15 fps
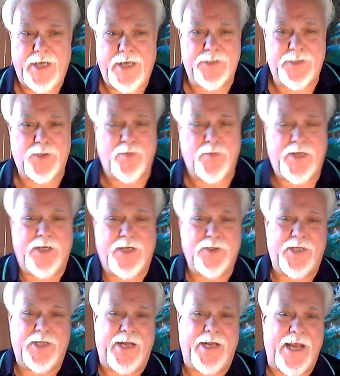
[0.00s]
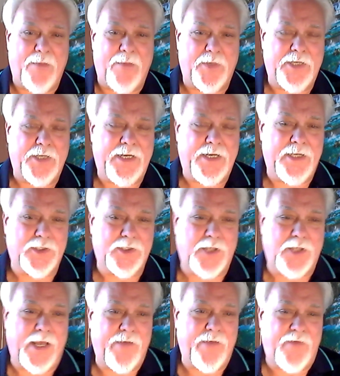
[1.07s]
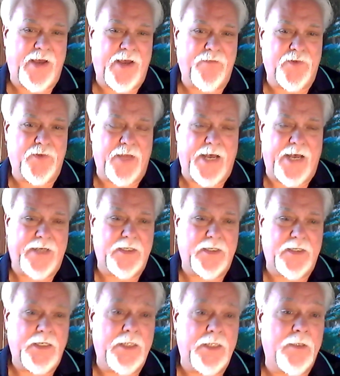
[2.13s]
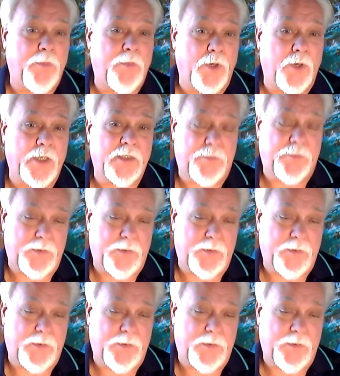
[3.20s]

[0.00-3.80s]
at some things that happened in his life after that in the book,